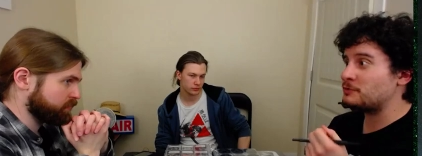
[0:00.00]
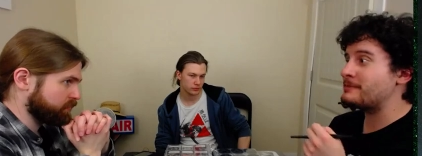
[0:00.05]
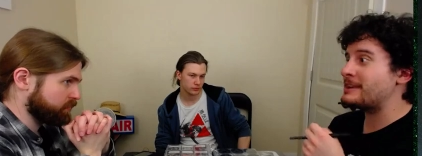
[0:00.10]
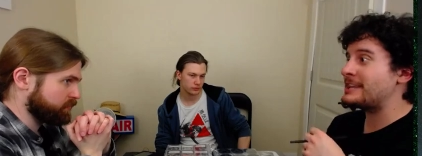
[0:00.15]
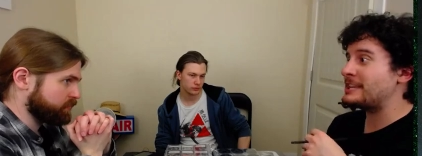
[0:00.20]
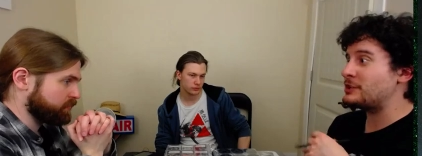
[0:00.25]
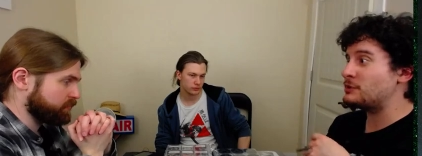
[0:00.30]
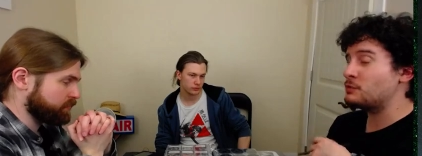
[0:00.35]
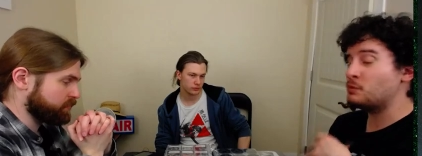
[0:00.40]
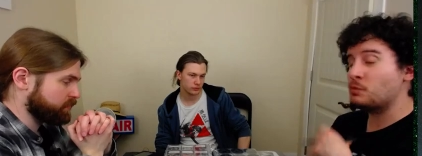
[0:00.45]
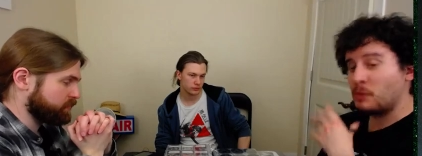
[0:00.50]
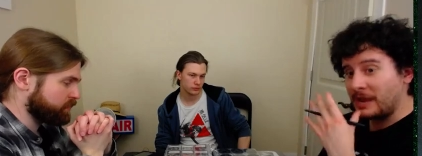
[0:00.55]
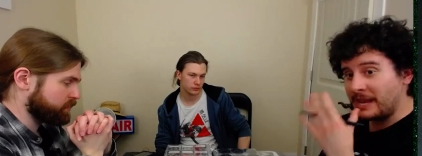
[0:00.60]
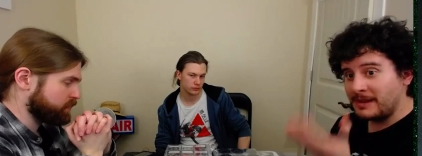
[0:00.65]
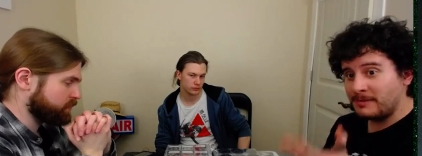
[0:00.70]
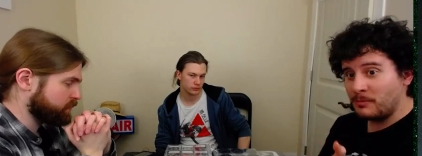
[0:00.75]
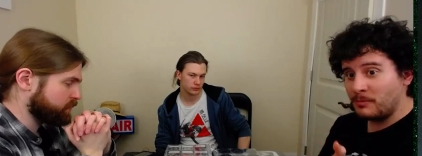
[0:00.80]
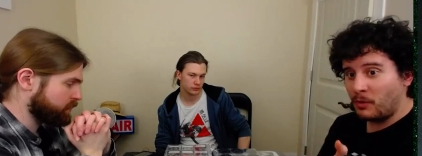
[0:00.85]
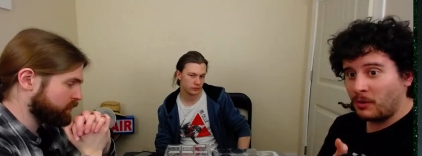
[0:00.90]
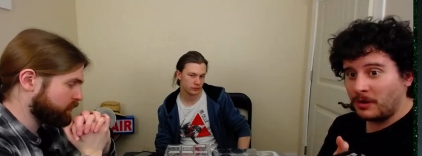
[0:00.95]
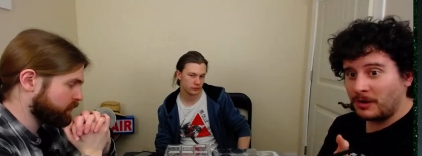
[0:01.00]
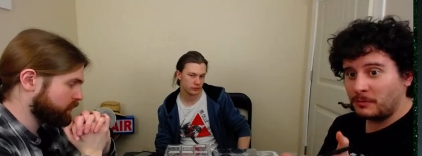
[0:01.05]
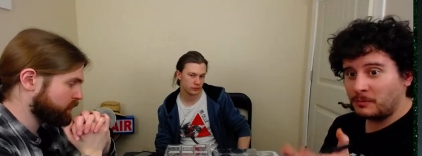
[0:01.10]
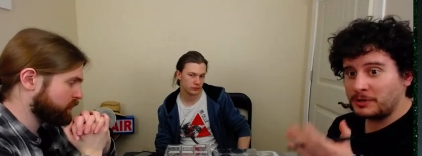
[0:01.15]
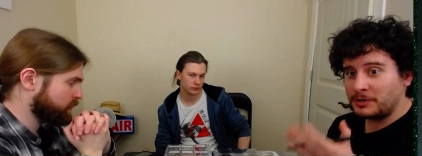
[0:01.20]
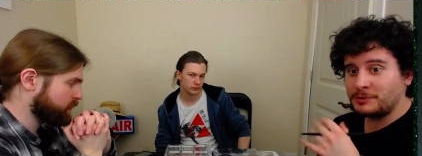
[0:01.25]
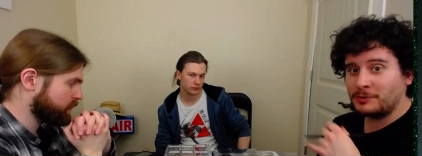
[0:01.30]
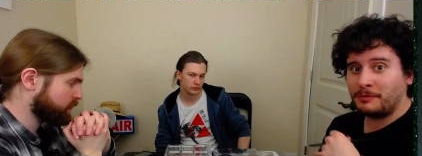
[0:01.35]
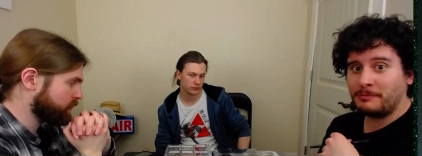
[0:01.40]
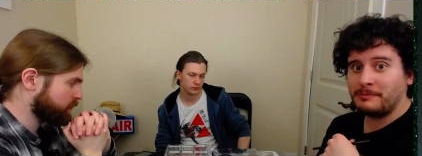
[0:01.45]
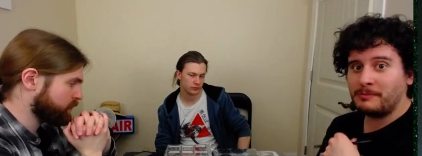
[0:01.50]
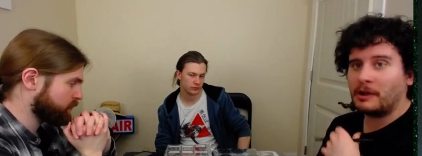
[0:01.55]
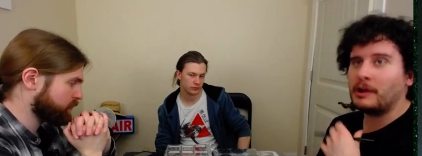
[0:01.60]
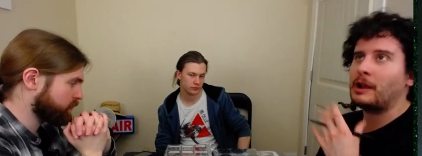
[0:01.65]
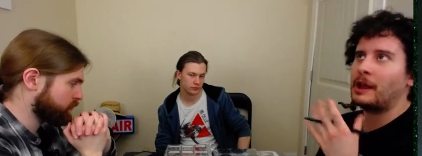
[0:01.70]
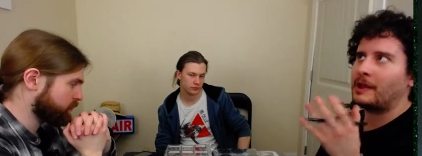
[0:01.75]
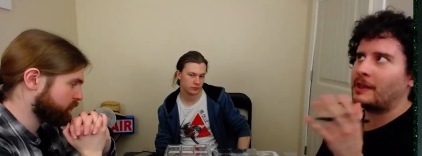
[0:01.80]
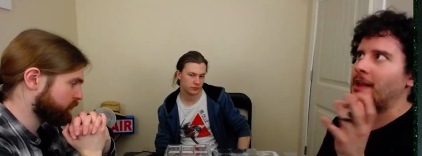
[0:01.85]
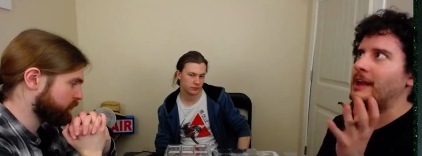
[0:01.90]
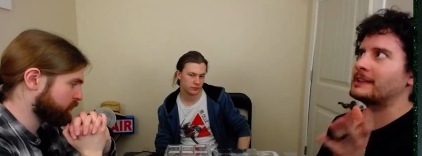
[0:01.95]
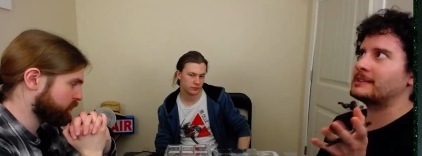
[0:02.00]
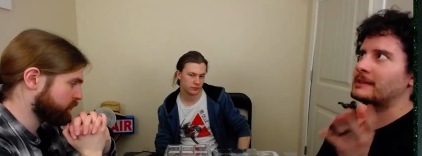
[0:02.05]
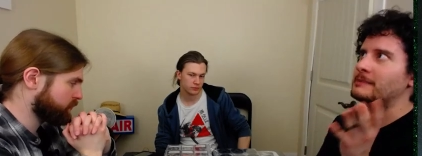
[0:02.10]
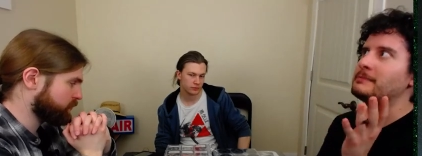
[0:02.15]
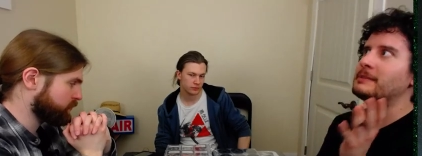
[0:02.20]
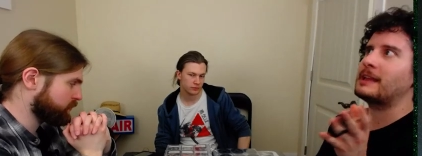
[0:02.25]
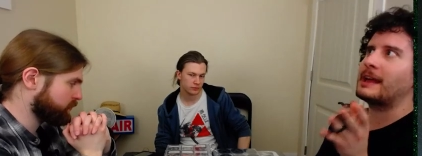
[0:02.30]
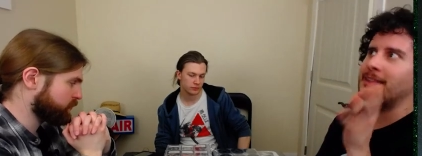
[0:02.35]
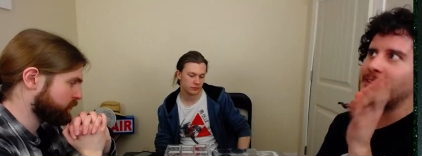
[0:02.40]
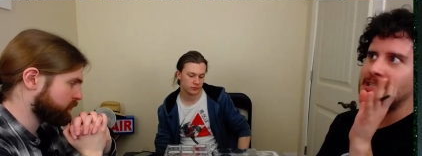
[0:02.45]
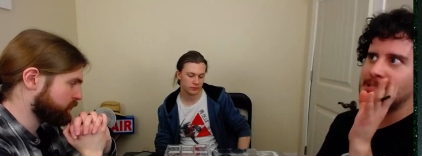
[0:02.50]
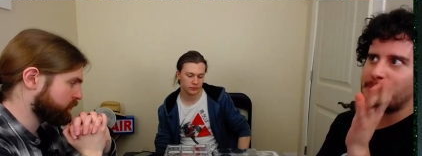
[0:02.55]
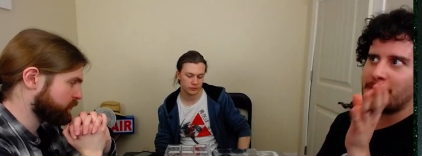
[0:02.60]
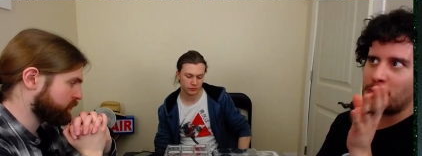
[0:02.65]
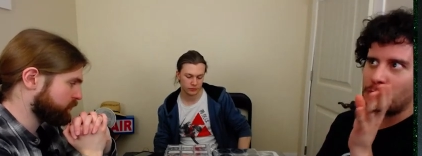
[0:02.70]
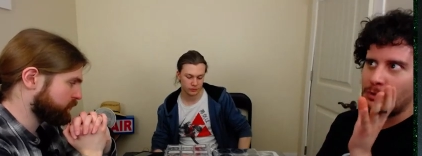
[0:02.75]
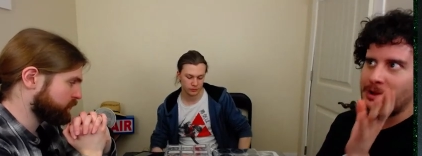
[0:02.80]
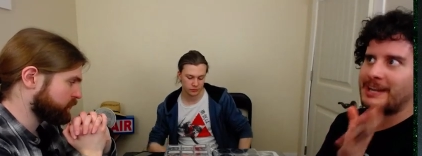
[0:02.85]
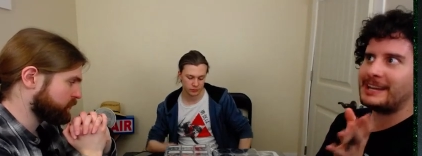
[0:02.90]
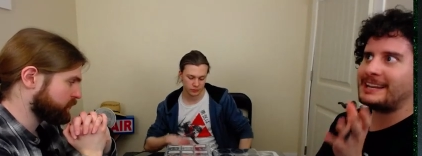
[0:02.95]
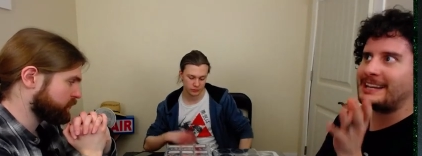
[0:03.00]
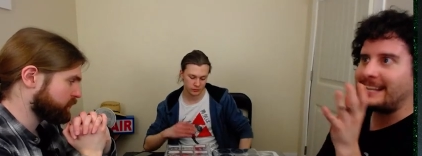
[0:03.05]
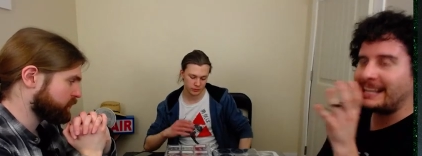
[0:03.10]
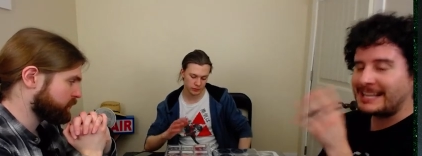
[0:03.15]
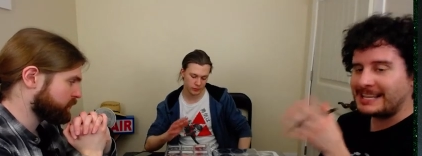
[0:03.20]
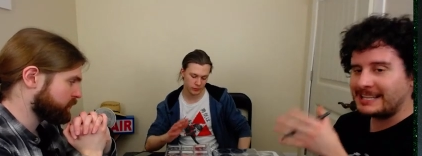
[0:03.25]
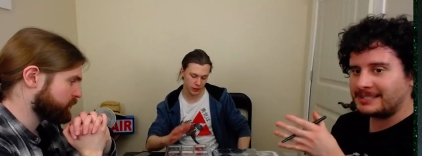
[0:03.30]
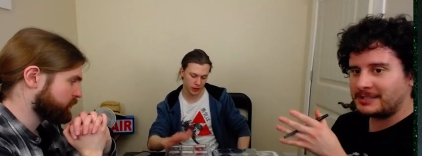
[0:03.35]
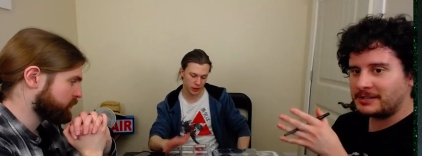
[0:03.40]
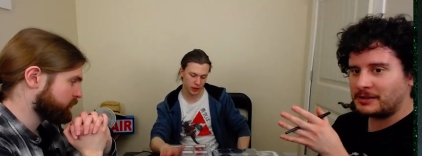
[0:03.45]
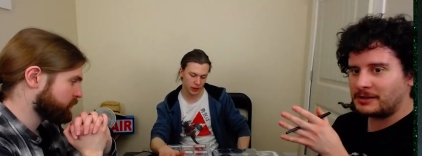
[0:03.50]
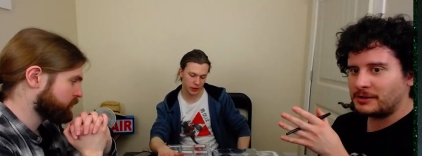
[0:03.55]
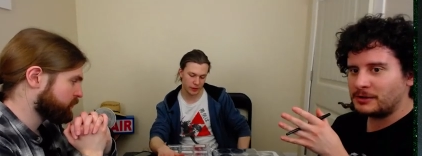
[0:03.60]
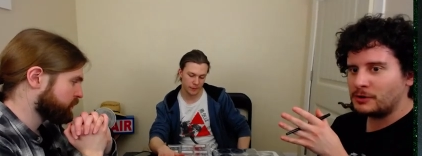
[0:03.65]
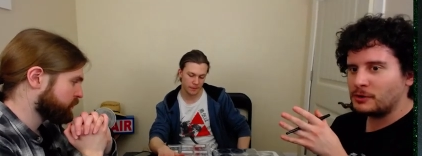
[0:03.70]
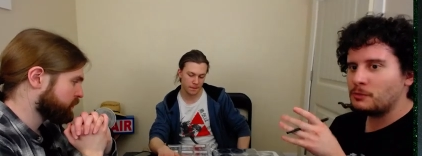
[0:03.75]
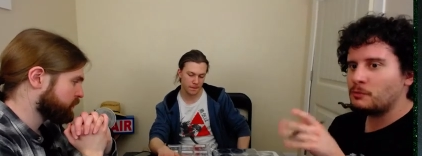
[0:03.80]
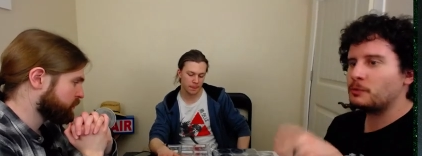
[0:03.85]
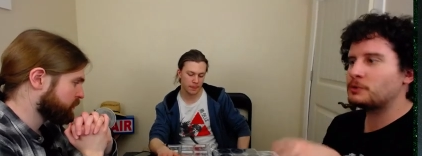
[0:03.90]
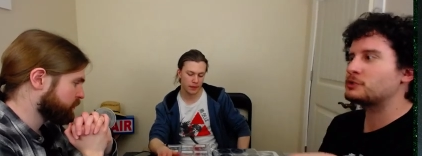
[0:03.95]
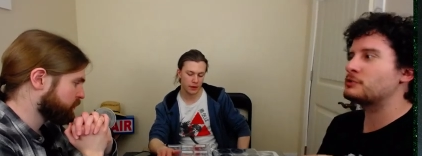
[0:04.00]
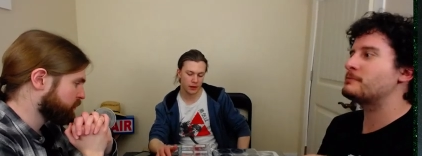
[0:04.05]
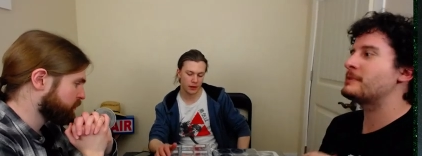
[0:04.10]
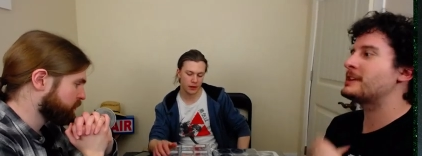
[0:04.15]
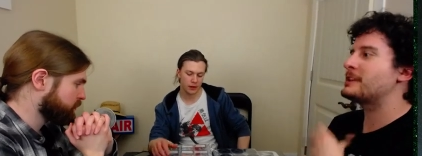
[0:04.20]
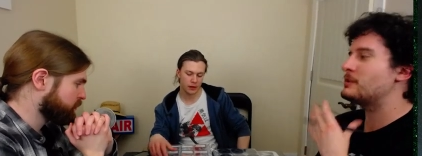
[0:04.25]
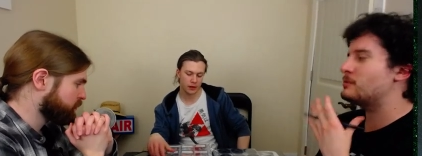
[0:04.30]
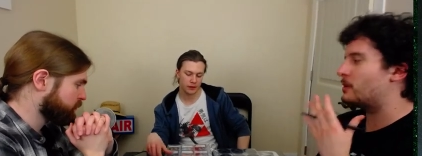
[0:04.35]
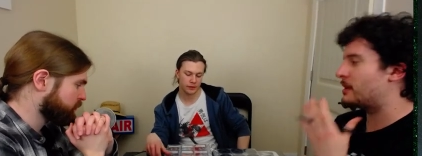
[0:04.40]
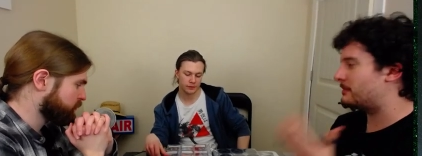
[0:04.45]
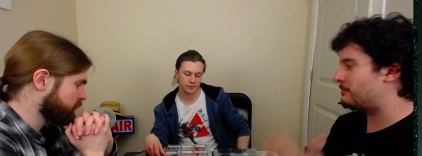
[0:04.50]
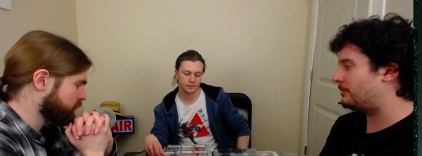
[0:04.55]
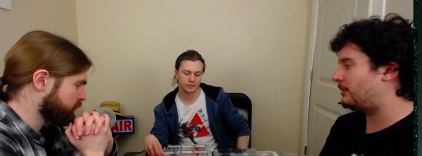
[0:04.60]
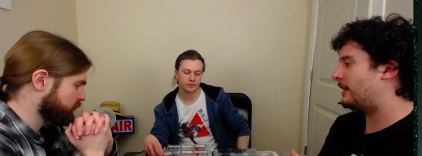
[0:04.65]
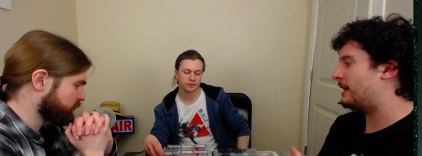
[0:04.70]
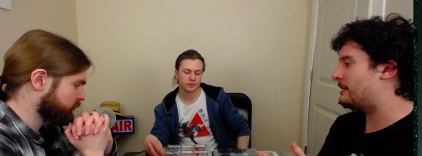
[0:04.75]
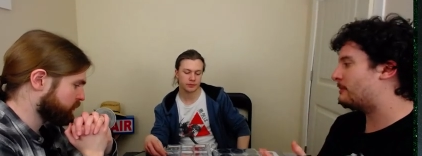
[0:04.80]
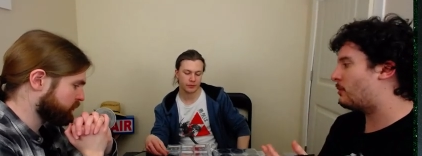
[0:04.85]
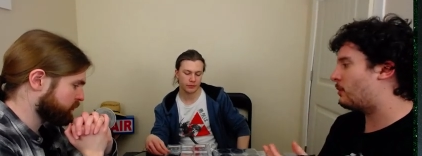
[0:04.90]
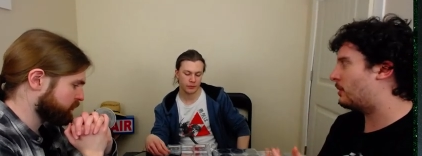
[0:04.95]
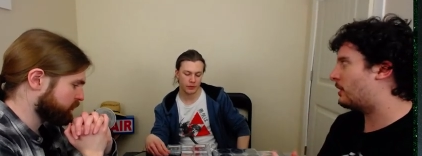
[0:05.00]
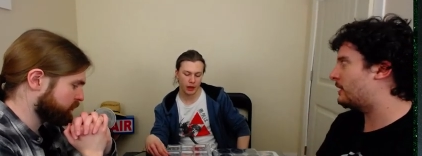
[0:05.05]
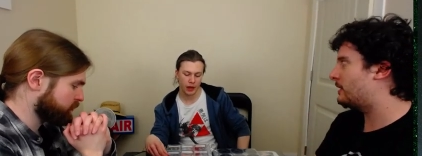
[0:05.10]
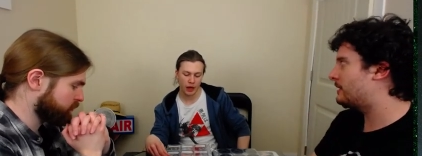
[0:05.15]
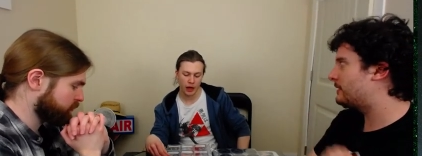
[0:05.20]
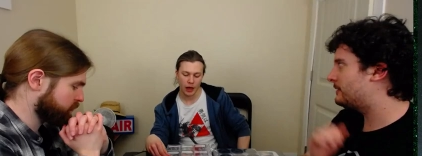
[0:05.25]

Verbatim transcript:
Speaker 1: will make you win more, which will at least make winning easier, which will make you want to play more.